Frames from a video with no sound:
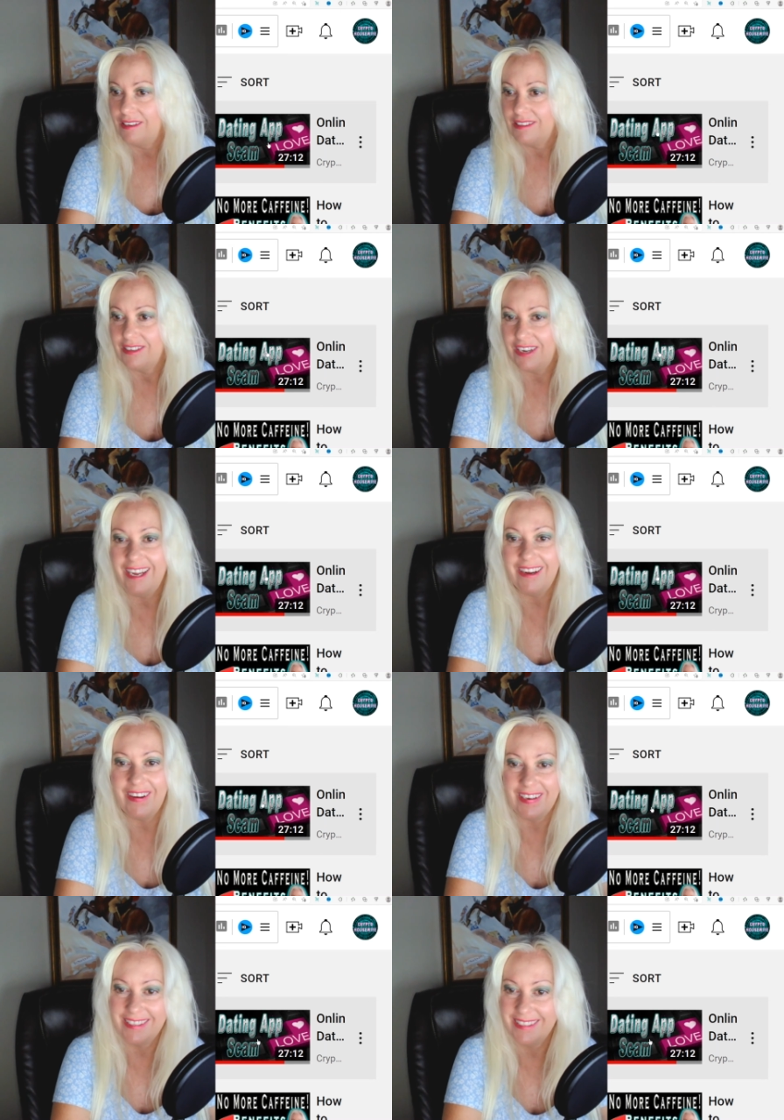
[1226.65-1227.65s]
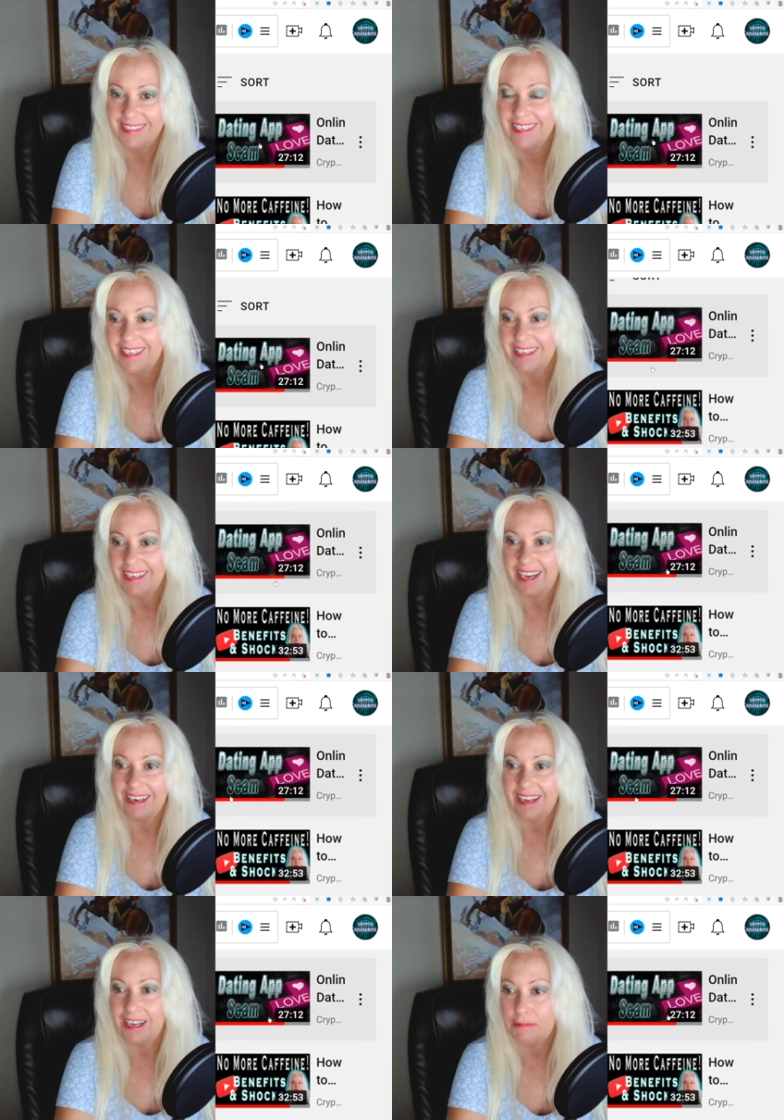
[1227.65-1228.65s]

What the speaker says: So I